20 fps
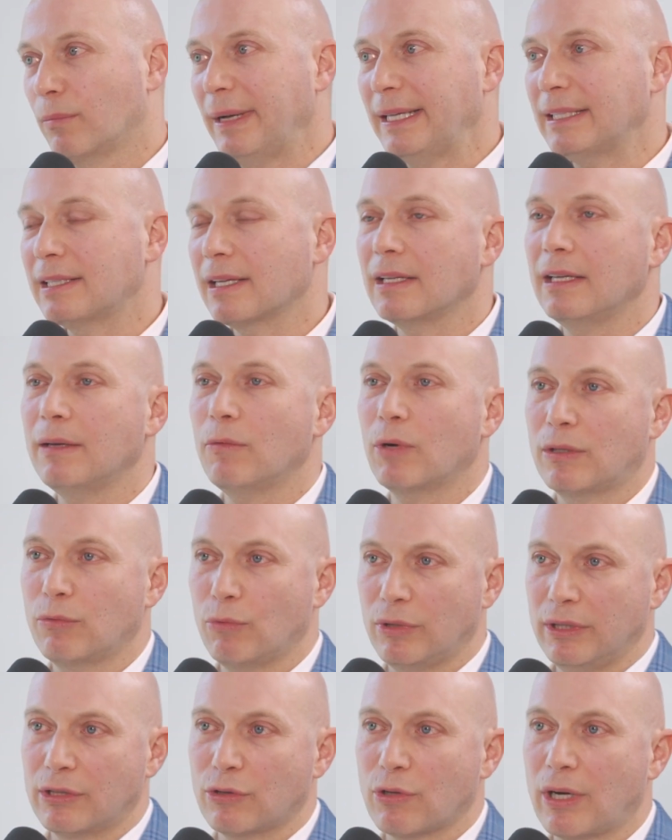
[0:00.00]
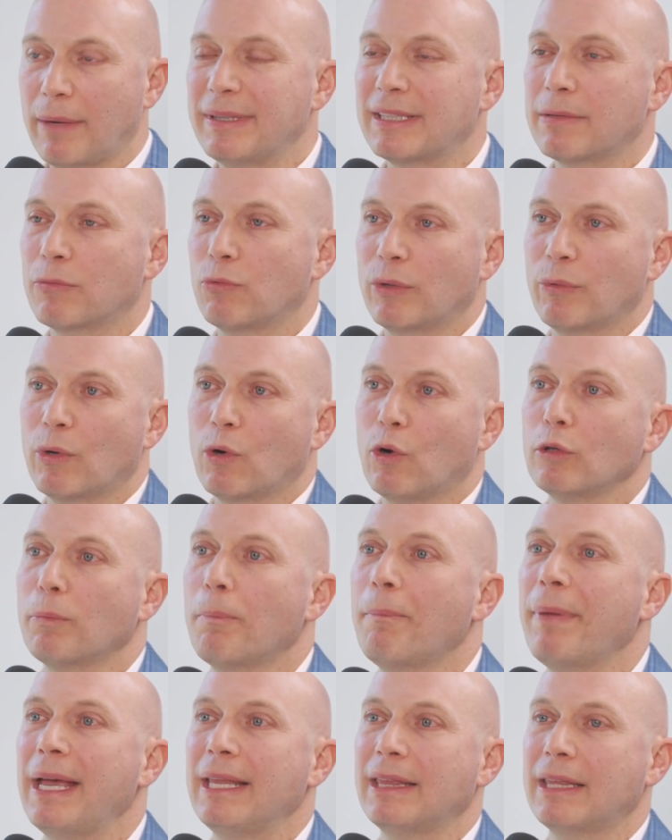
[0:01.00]
basically what we describe is what we call
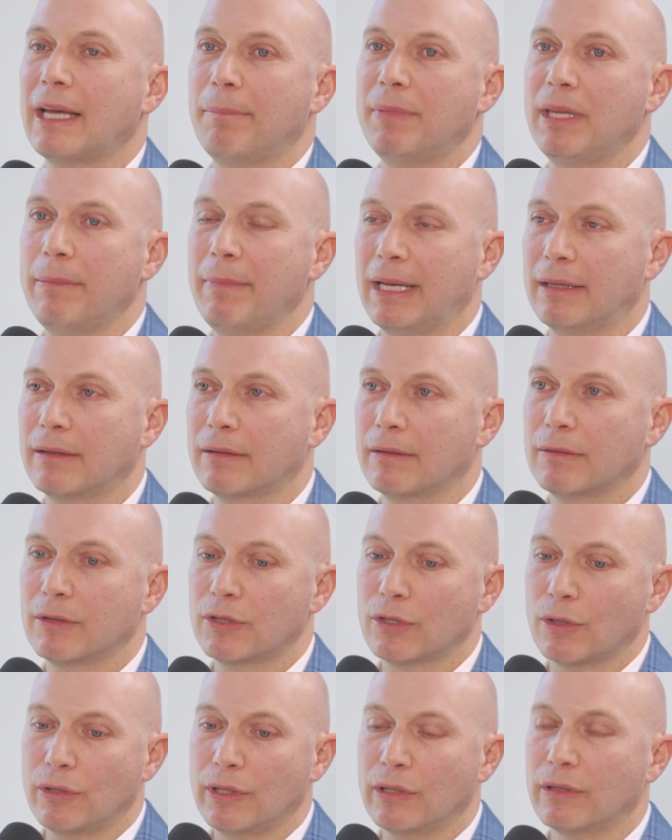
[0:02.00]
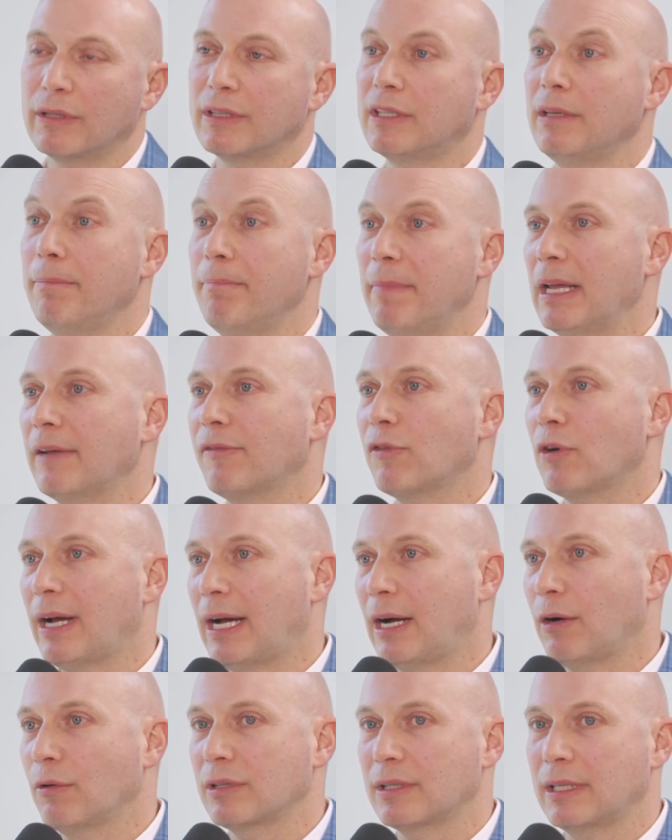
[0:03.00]
pent-up demand. So there is demand for
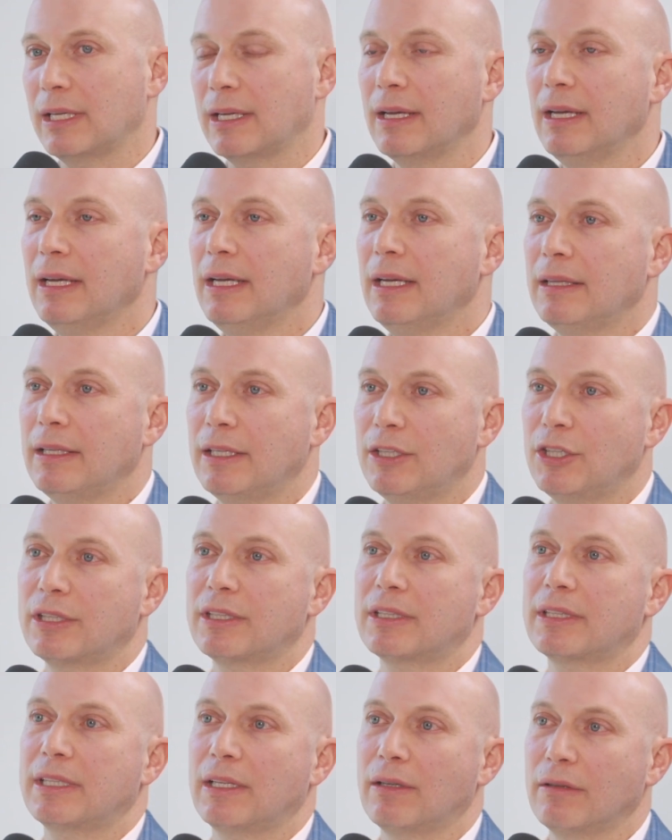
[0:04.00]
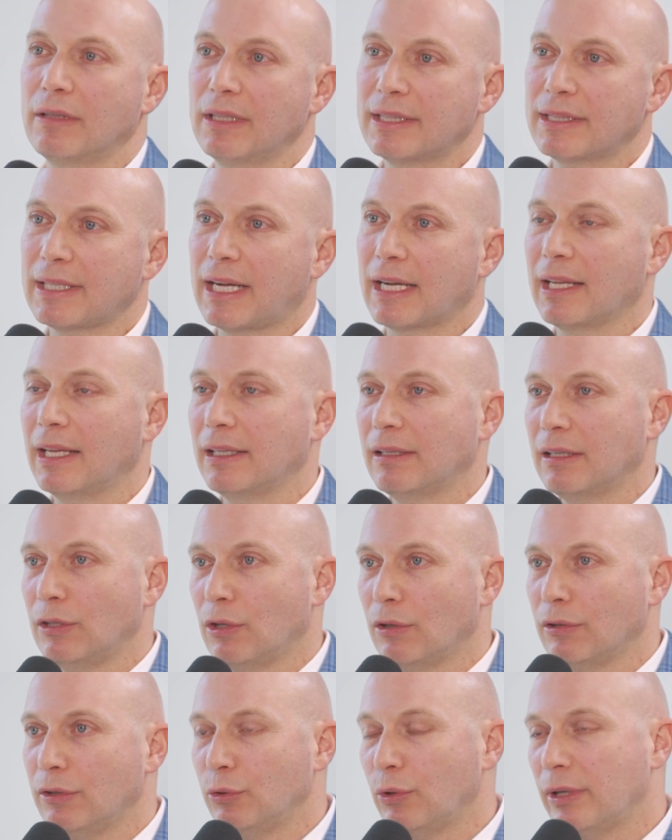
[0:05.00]
housing. They just sit on the sideline. They
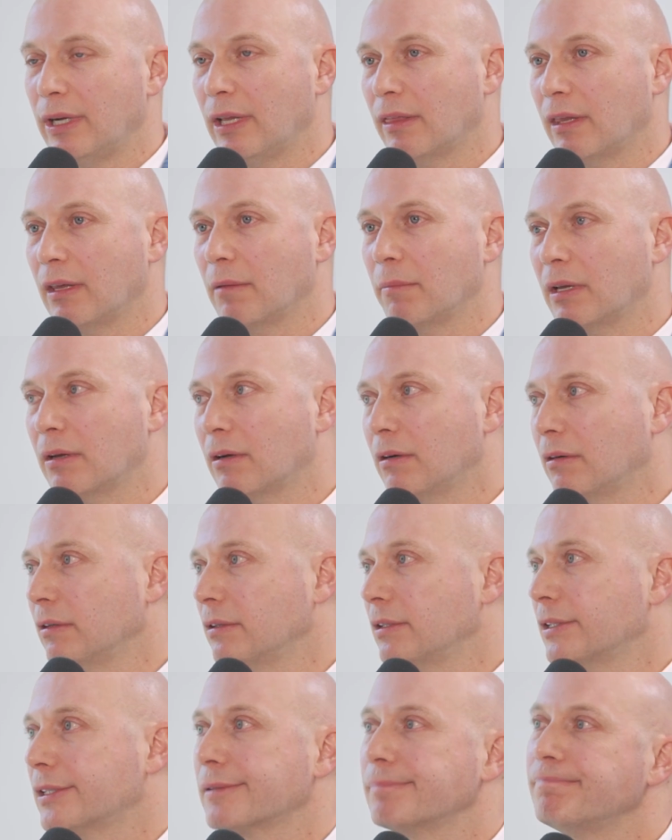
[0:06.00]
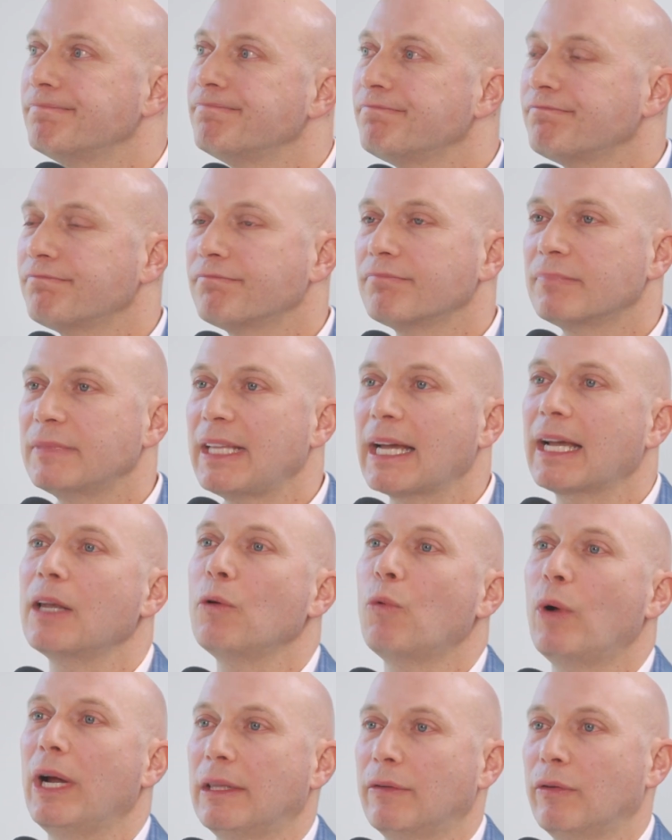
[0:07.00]
don't do anything because they
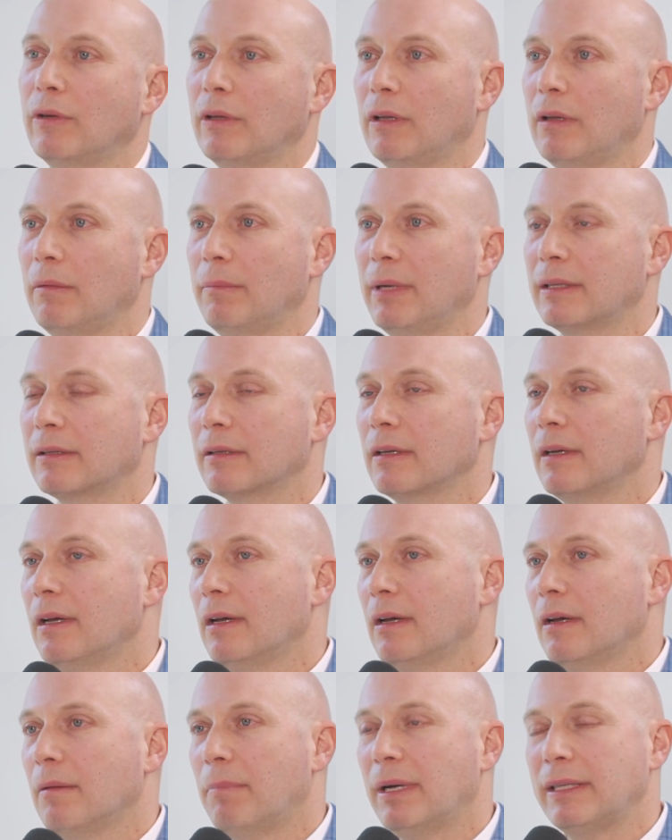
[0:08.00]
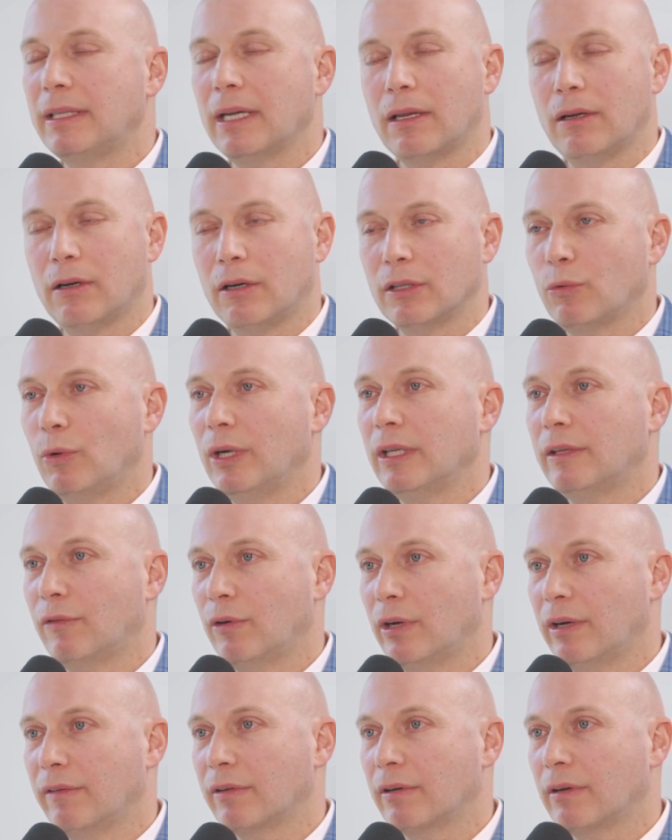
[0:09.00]
can wait for a little bit, but they cannot wait
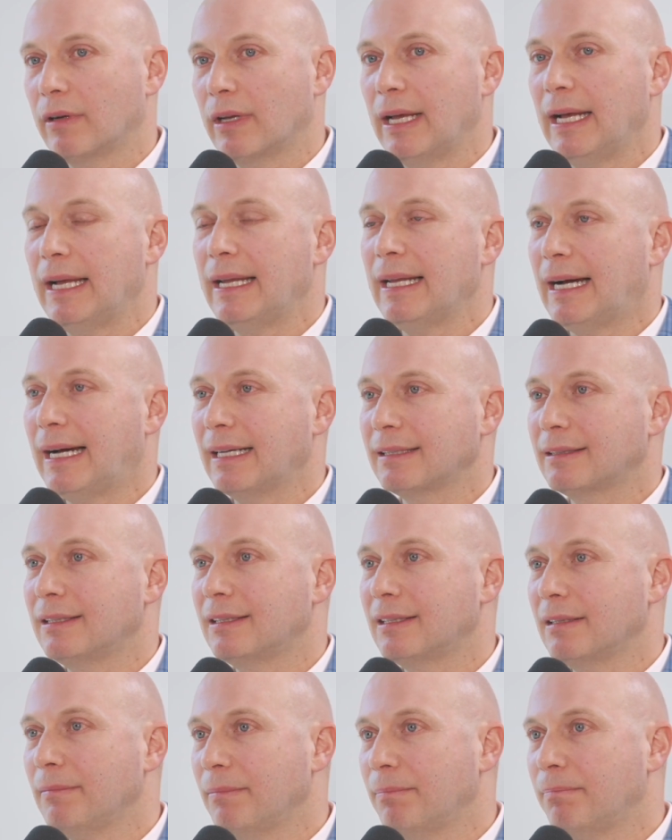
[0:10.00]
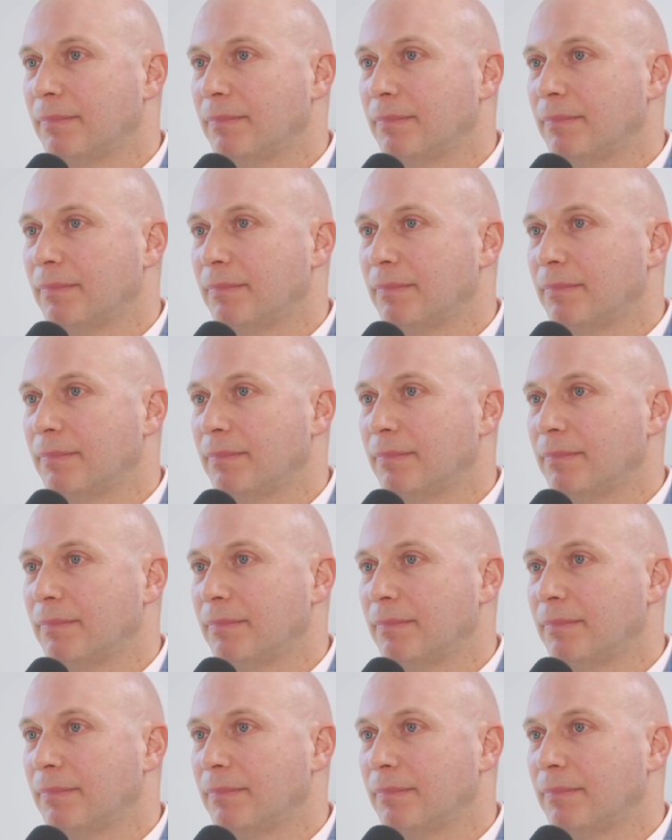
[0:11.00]
forever. And as this